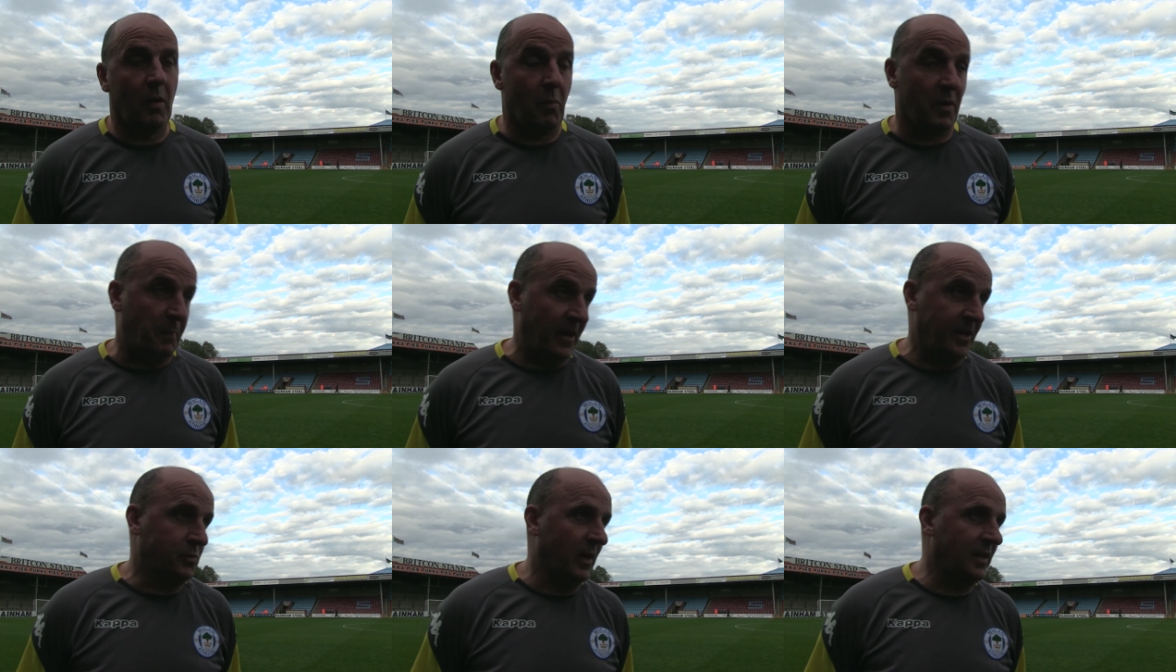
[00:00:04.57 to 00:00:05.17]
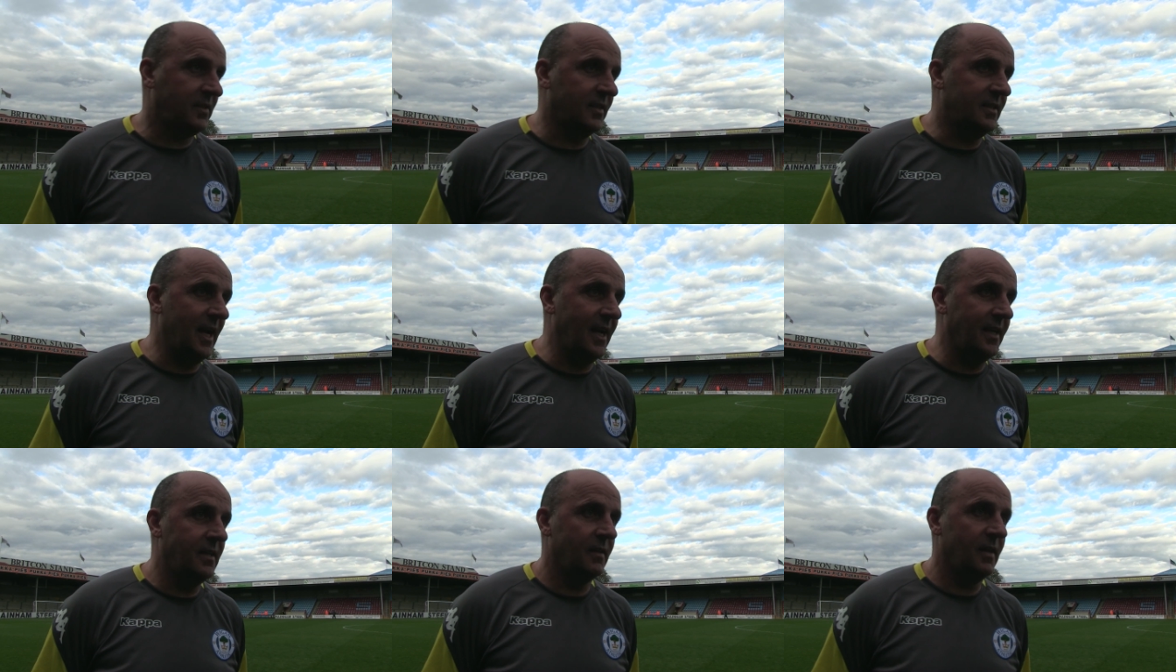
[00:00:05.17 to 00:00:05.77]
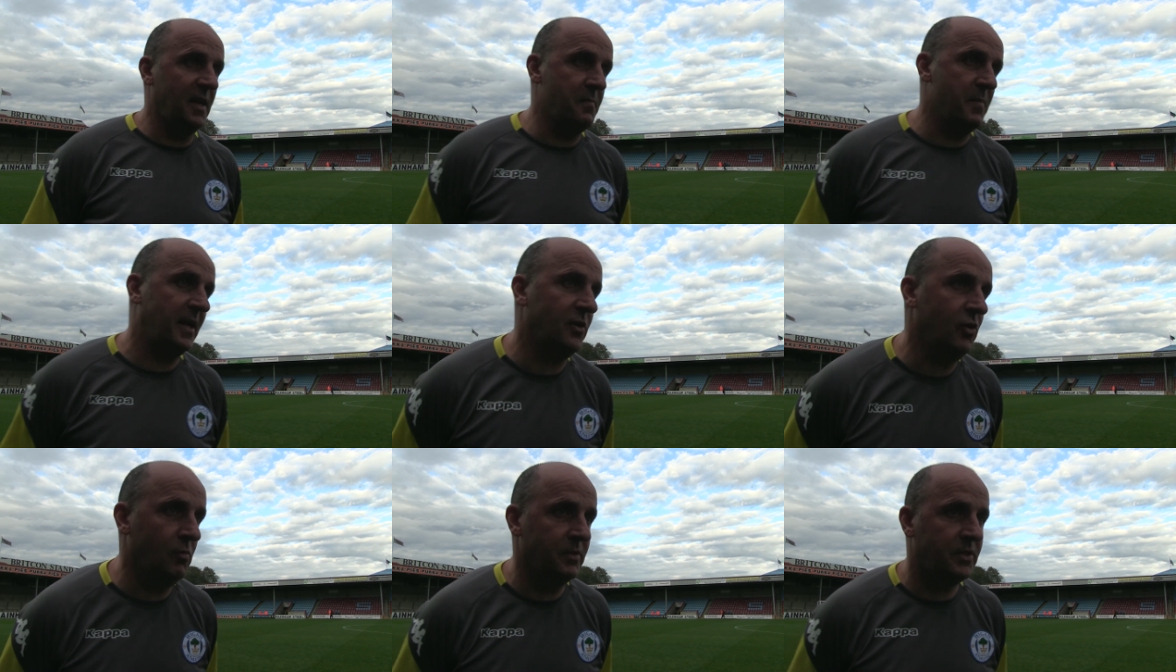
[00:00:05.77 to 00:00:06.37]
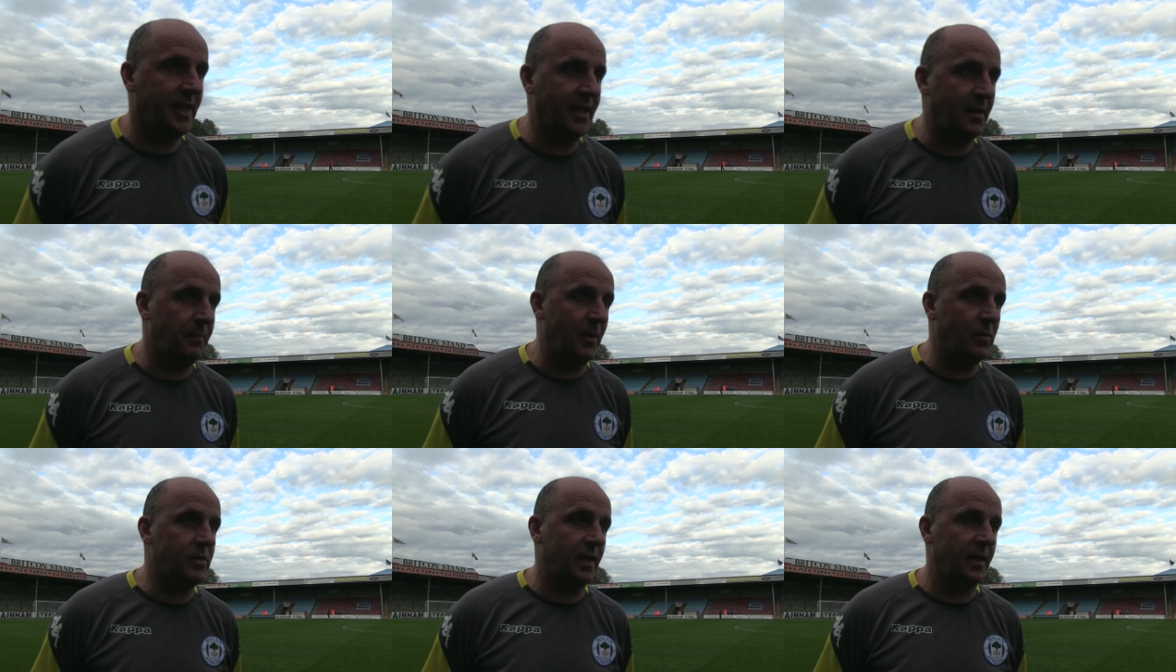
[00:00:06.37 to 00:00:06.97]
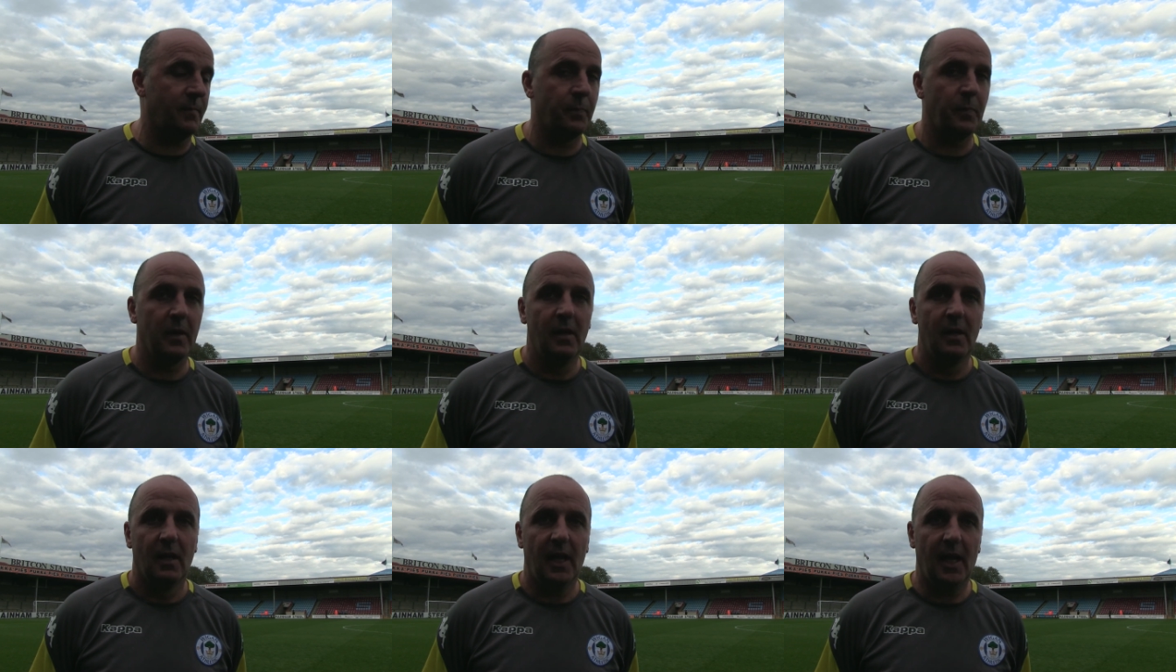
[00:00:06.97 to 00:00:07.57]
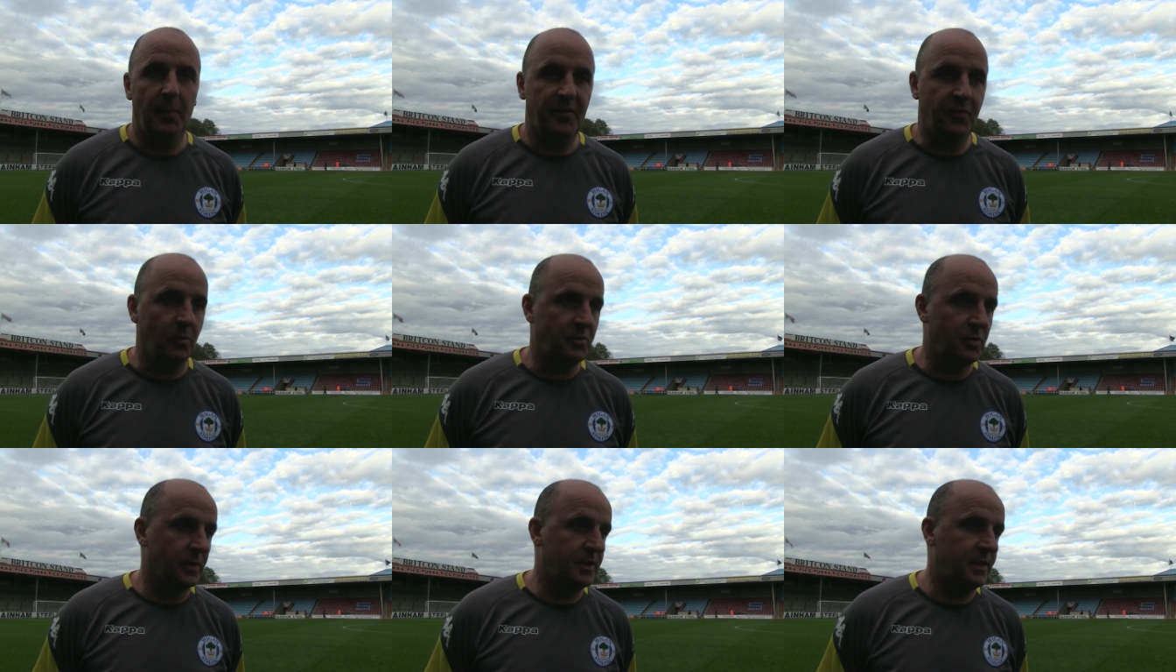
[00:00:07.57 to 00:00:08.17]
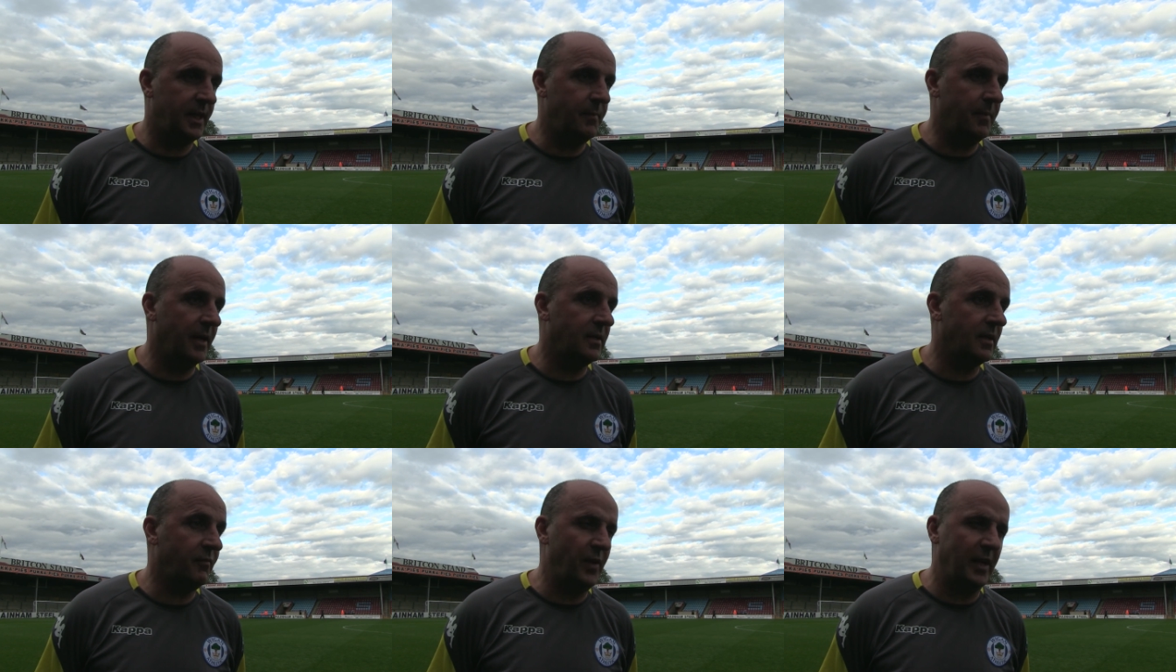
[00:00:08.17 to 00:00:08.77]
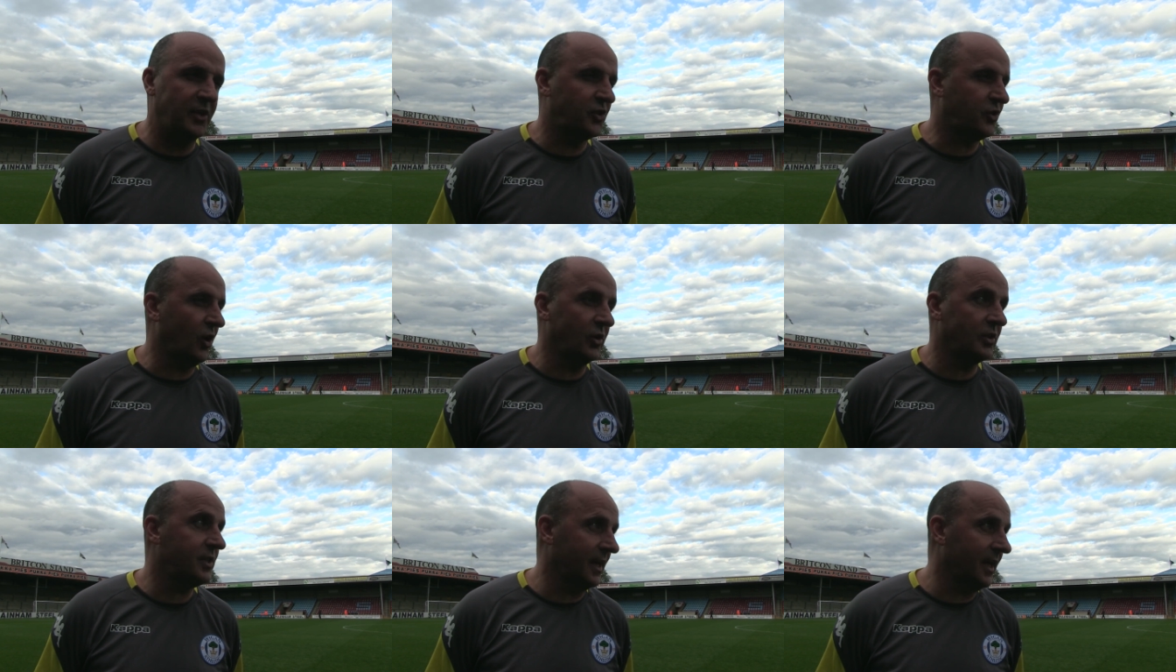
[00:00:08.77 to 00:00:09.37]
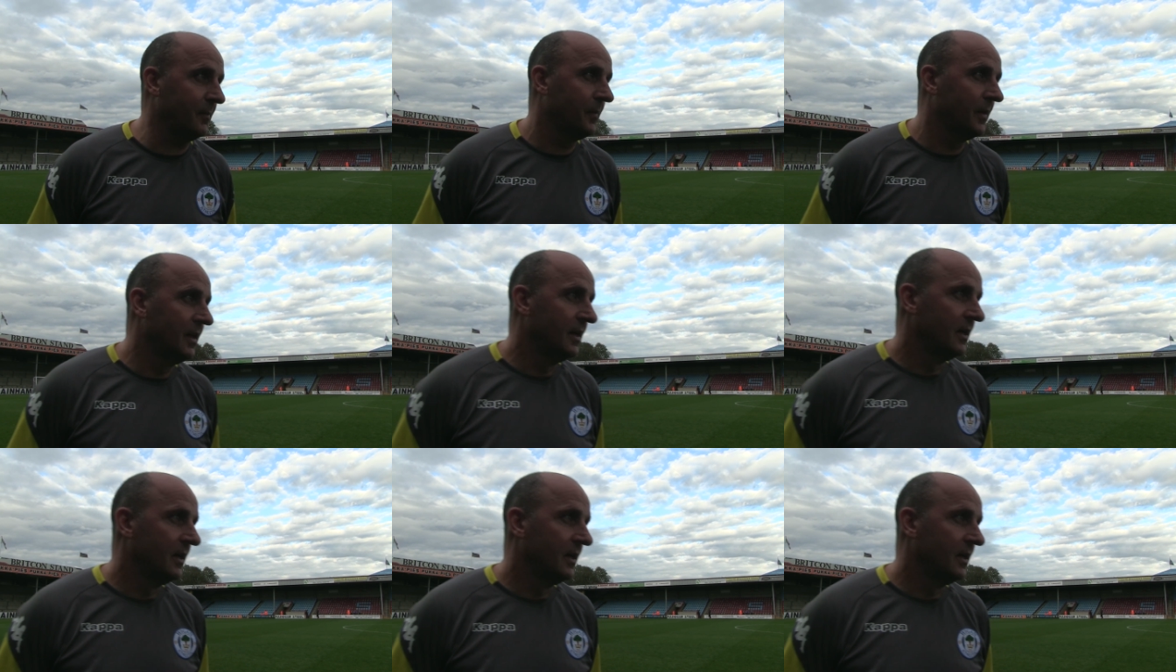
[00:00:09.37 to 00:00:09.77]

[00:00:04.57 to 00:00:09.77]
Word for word: We played well today, eh, make no mistake about it. Eh, we've come to a team that a very strong team.